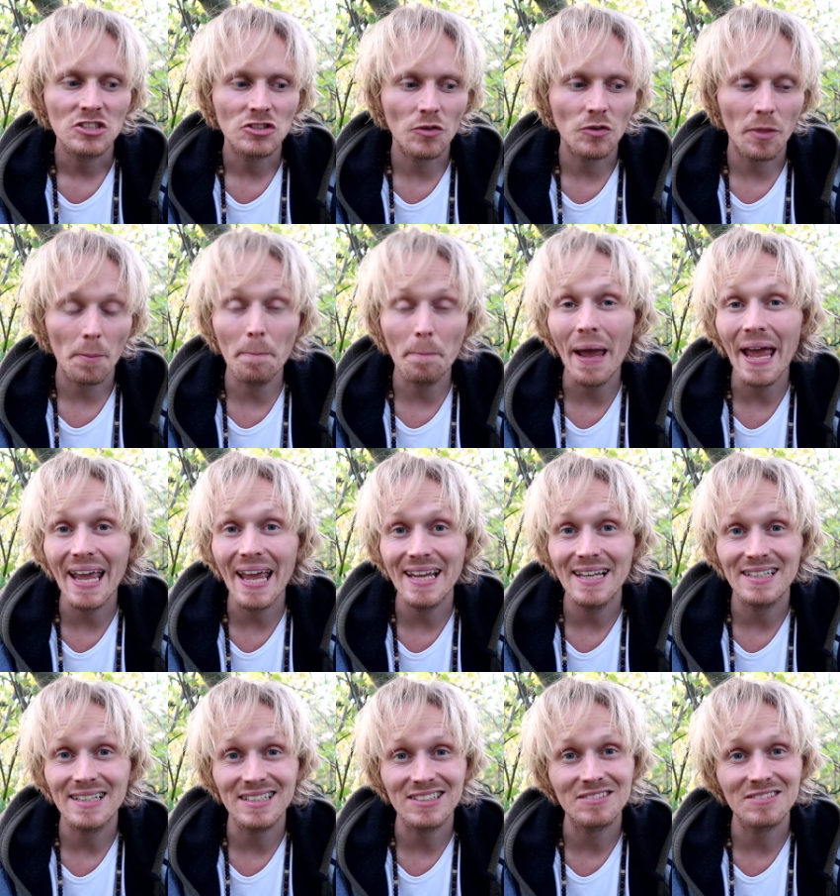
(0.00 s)
So the
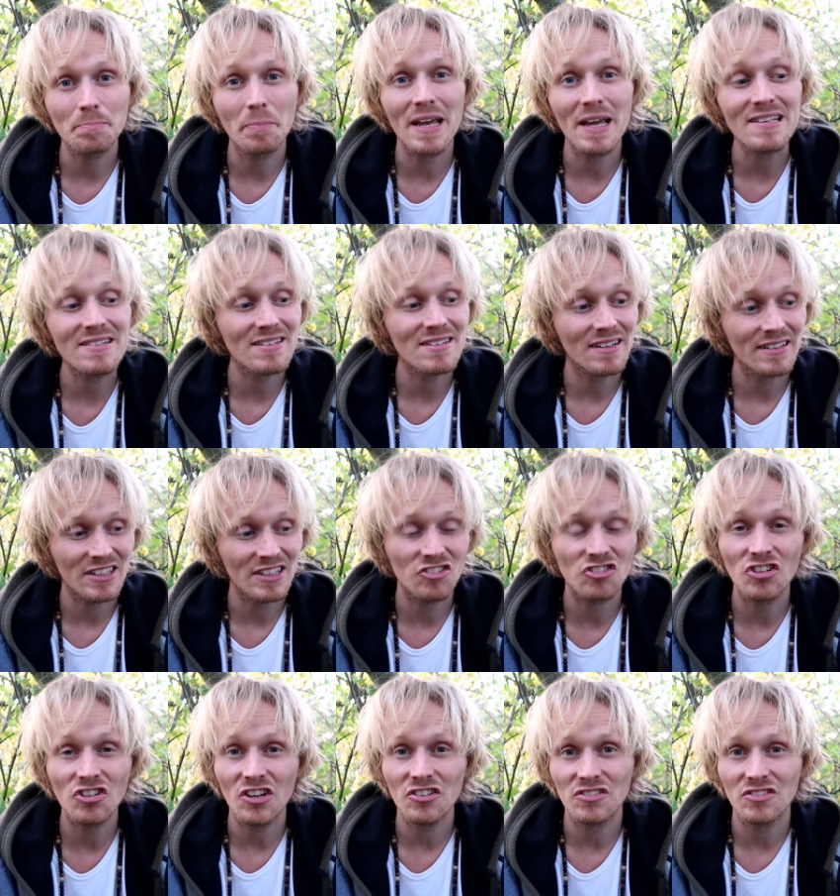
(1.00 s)
pain is basically
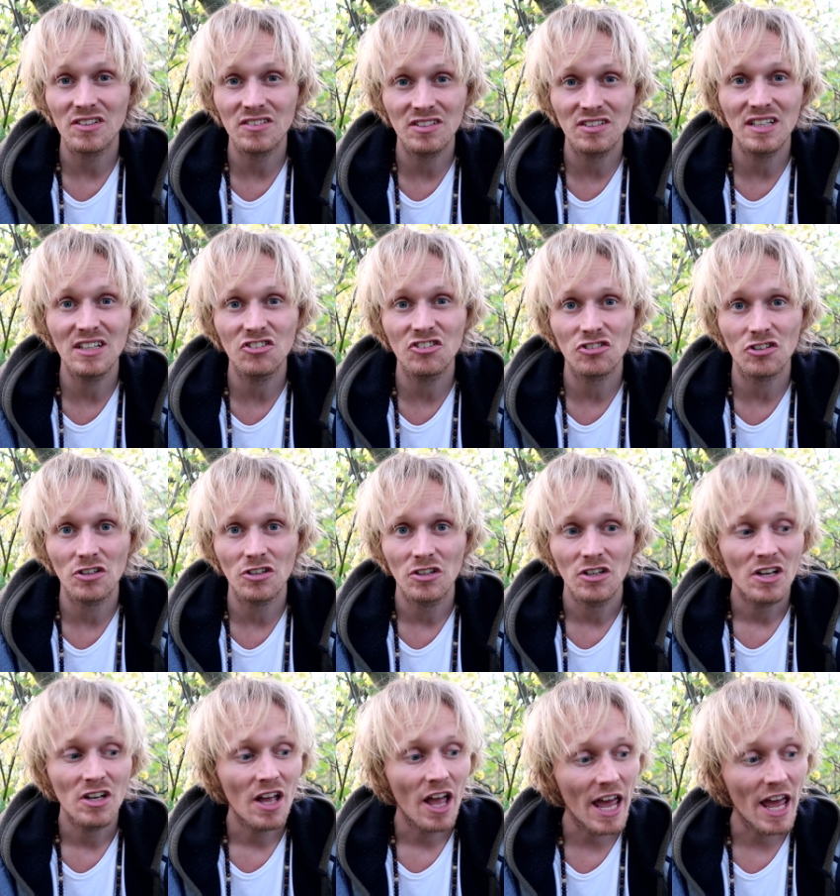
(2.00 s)
just a teacher,
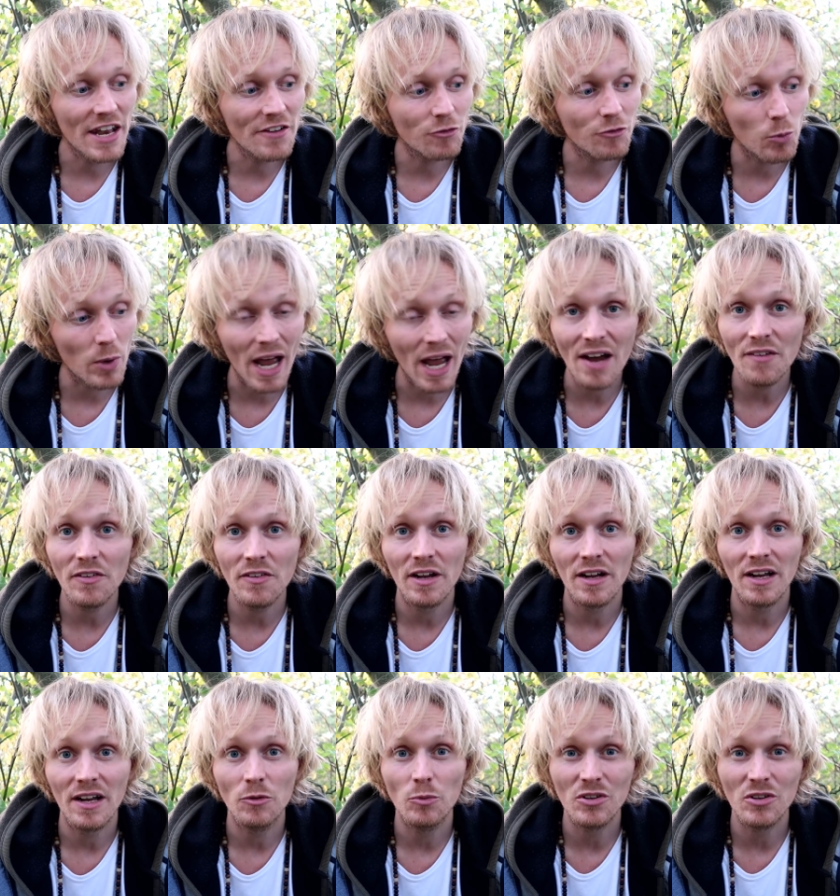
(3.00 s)
and if we're
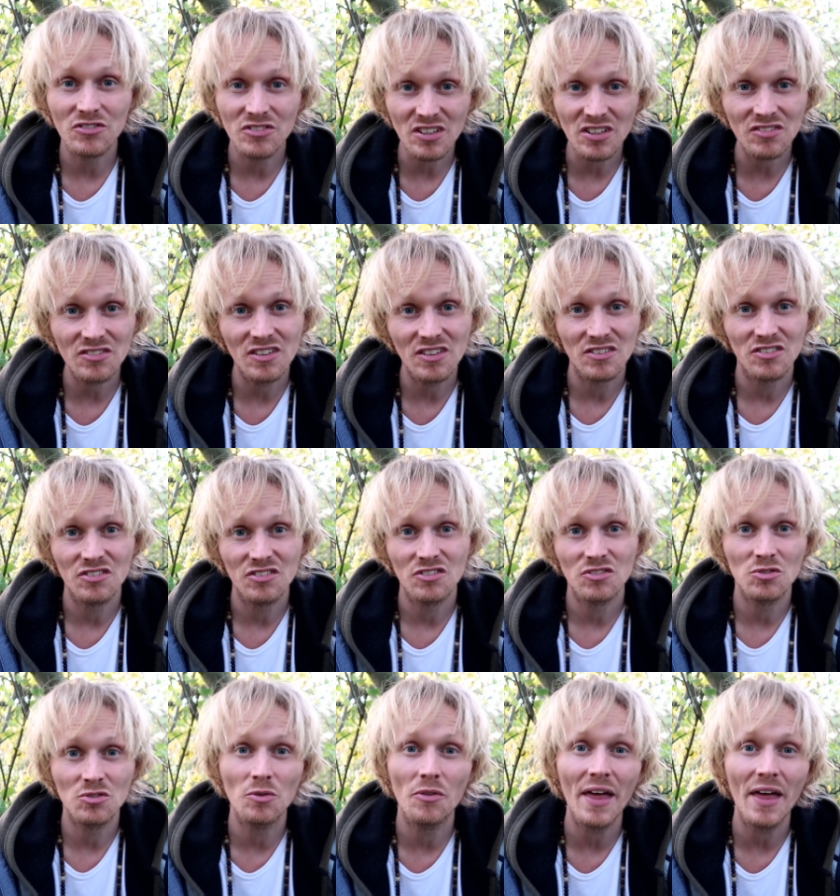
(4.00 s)
having resistance
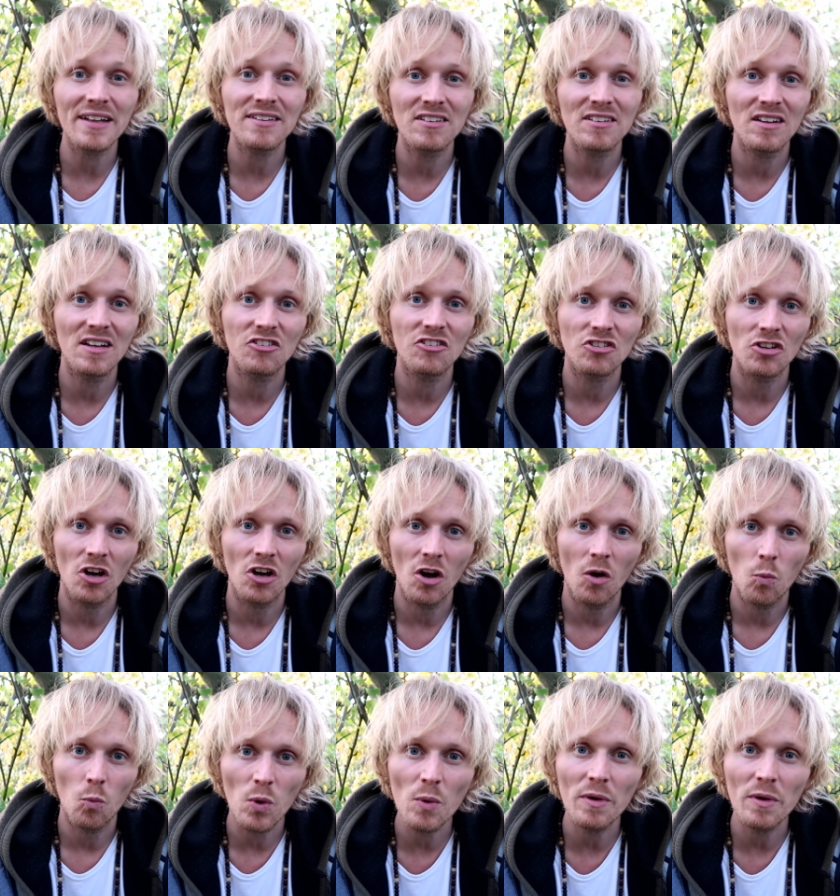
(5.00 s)
to that teacher,
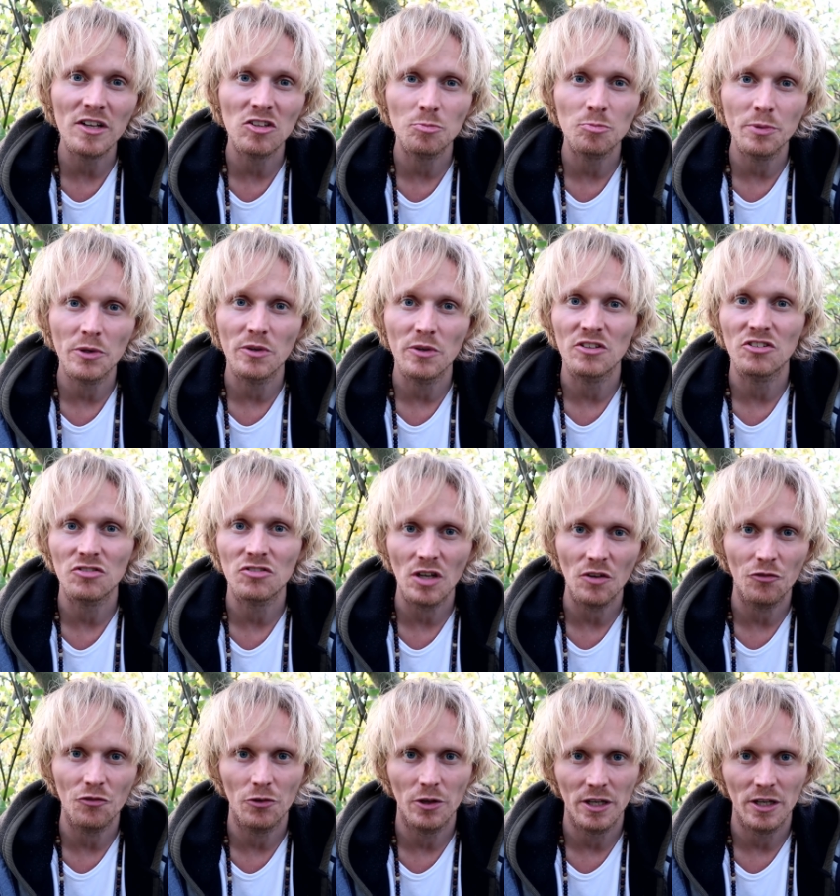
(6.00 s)
we will experience
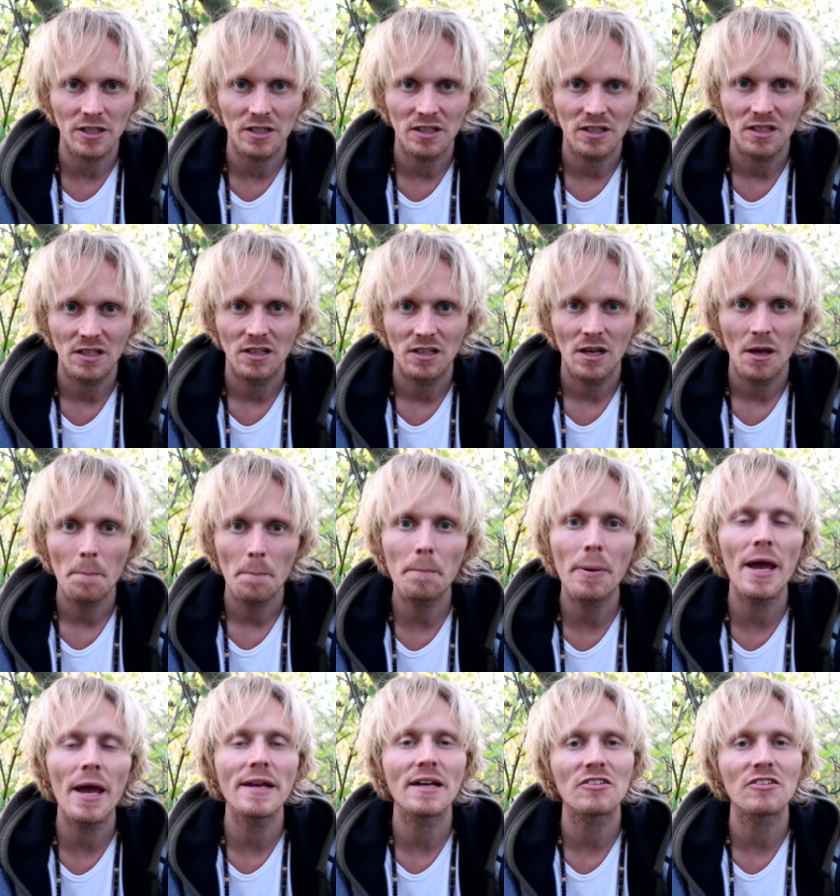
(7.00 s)
suffering.
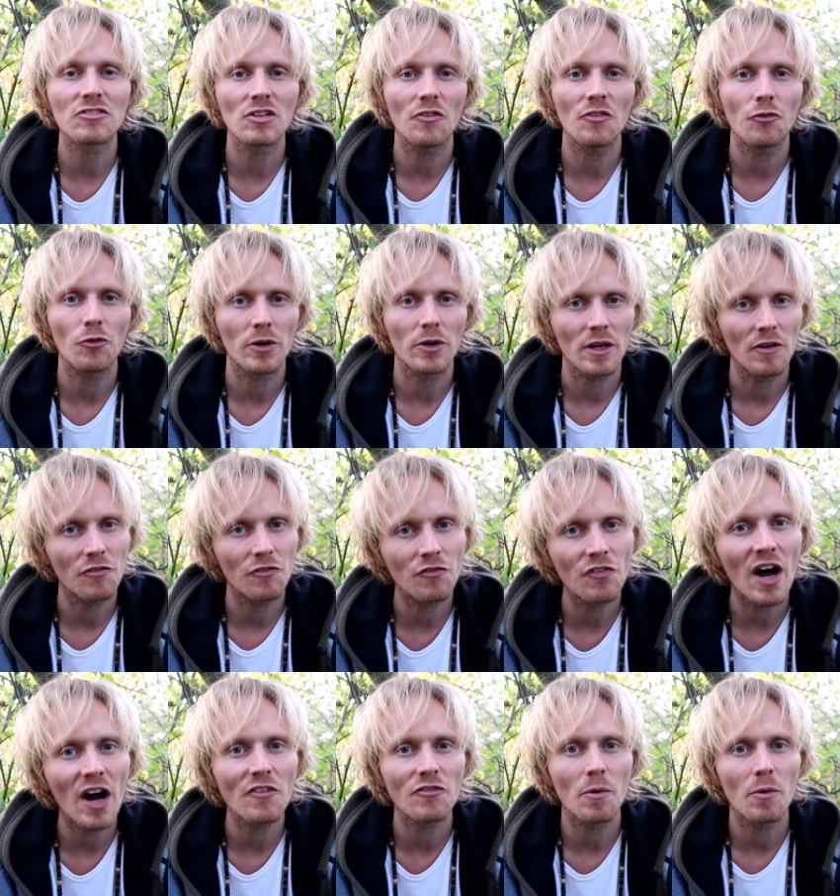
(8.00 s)
Pain and suffering are
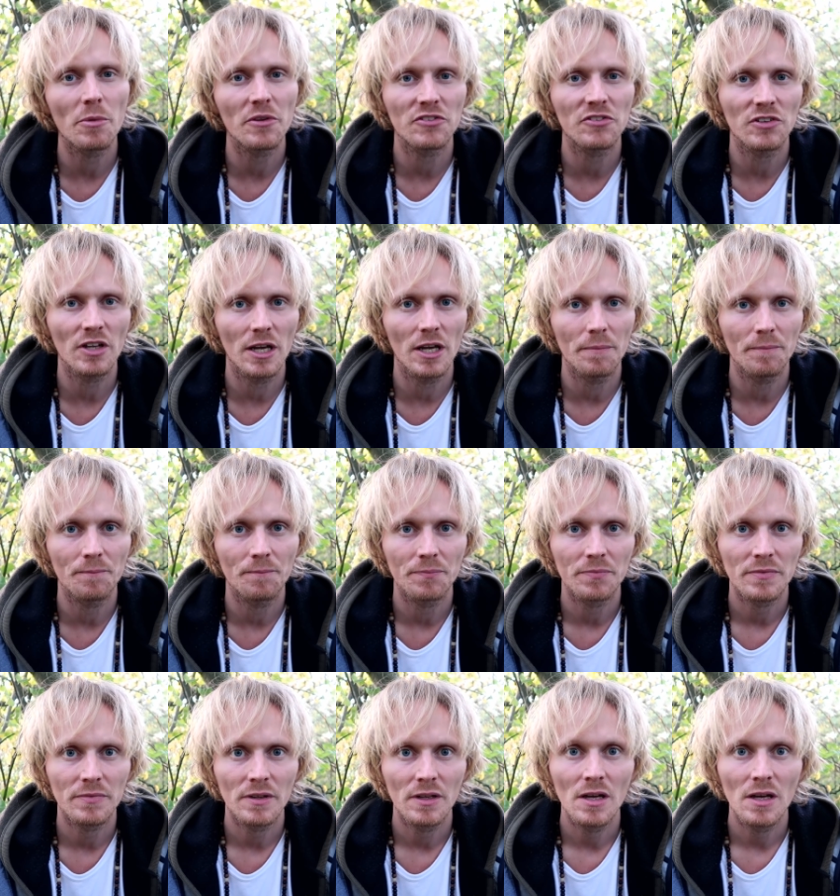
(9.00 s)
far from the same,
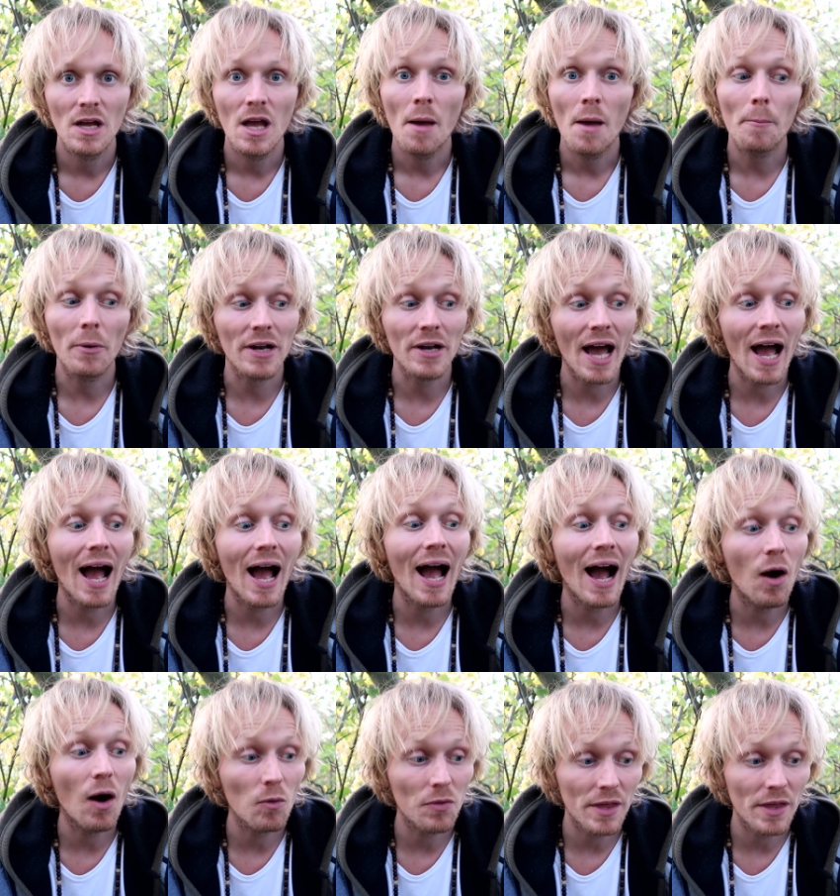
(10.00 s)
but
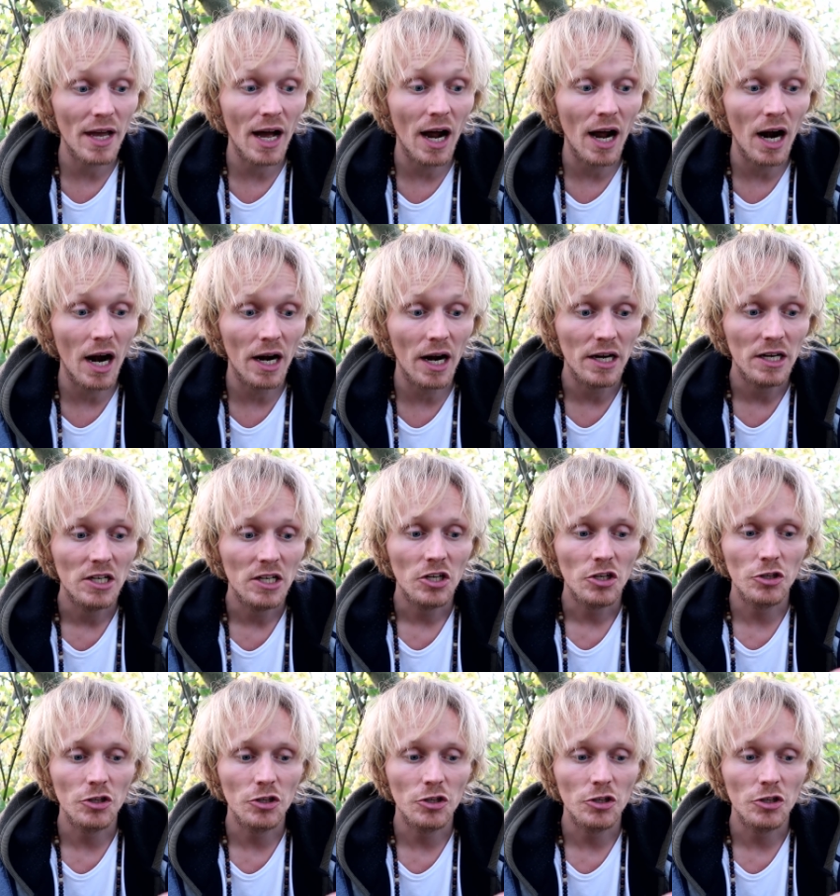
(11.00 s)
how they are,